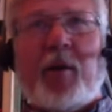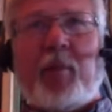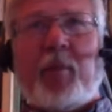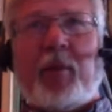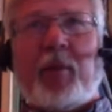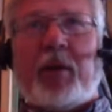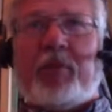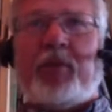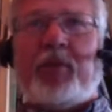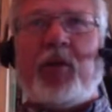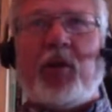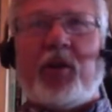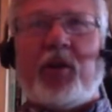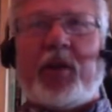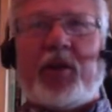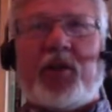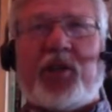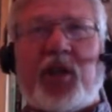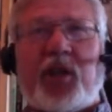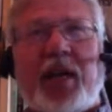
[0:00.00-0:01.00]
But if you look
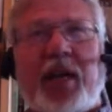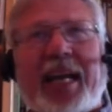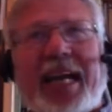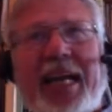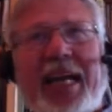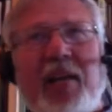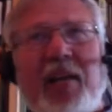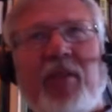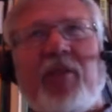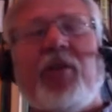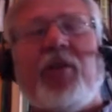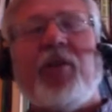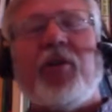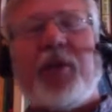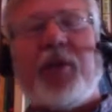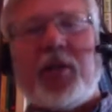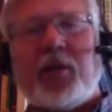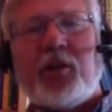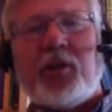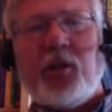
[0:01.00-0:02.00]
at John 8,
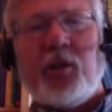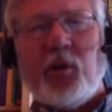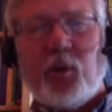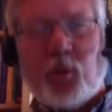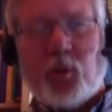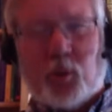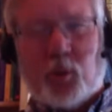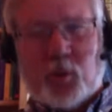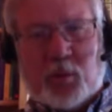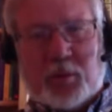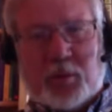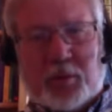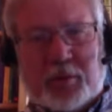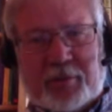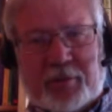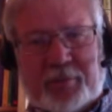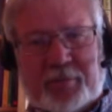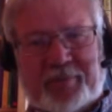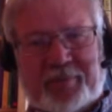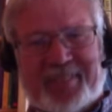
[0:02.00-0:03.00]
32,
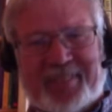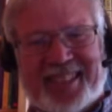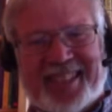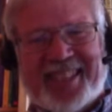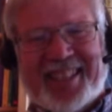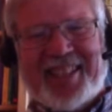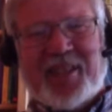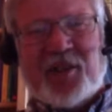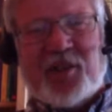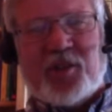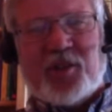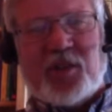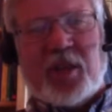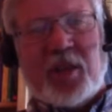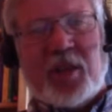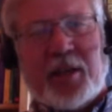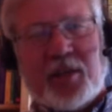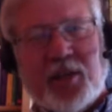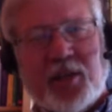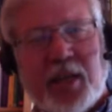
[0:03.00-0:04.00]
you see
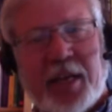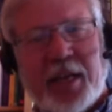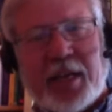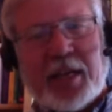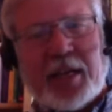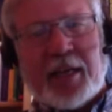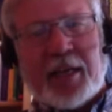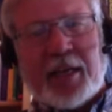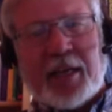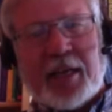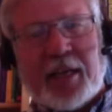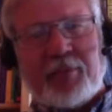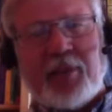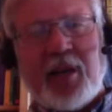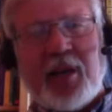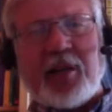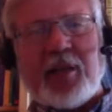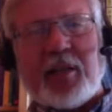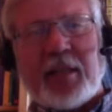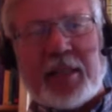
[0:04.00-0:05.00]
that is taken out of
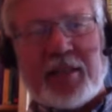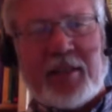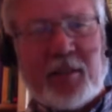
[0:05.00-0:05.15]
context.